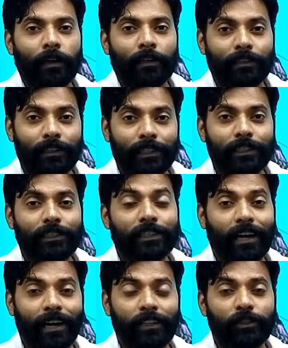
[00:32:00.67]
these
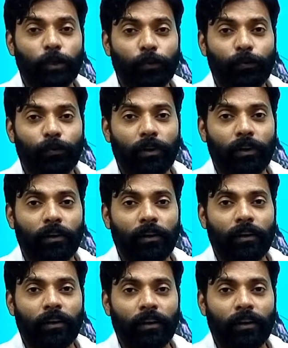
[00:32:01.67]
kinds of
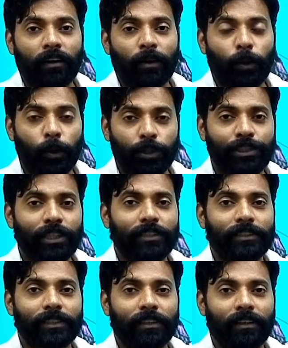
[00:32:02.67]

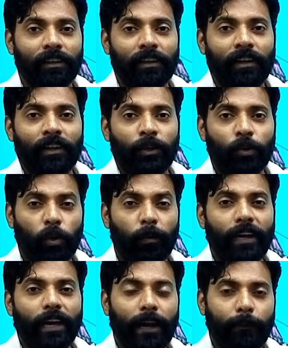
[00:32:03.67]
questions, you will
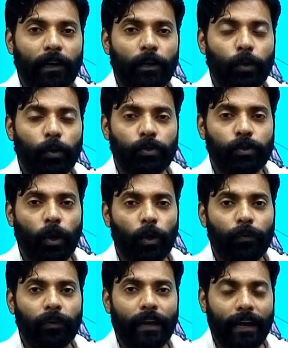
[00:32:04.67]
be able to solve
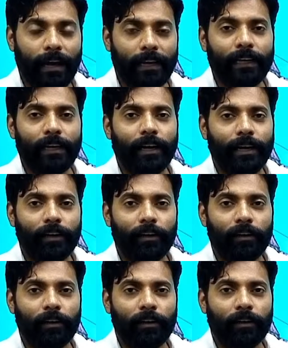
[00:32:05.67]
any kind
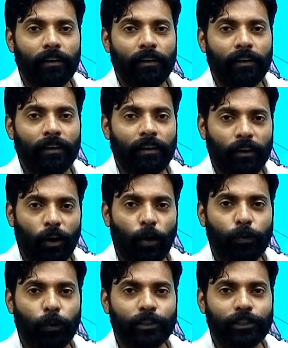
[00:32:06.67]
of
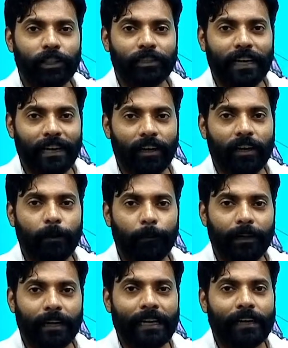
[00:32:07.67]
questions that are
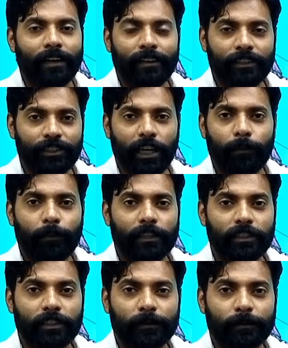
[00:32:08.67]
coming in JEE Mains.